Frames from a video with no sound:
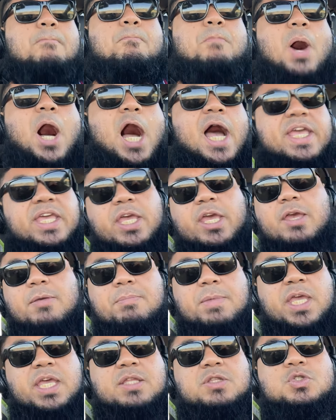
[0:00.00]
buy
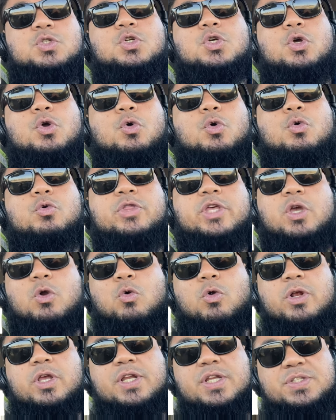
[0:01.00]
him into the
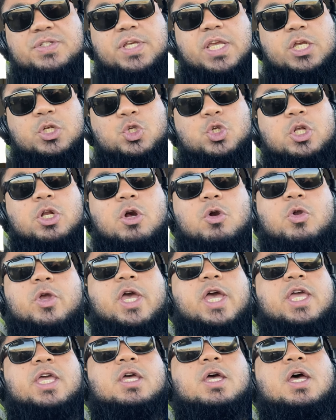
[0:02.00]
organization,
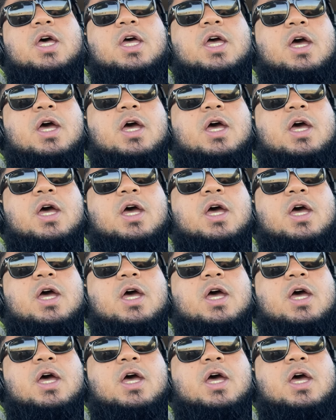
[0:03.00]
okay?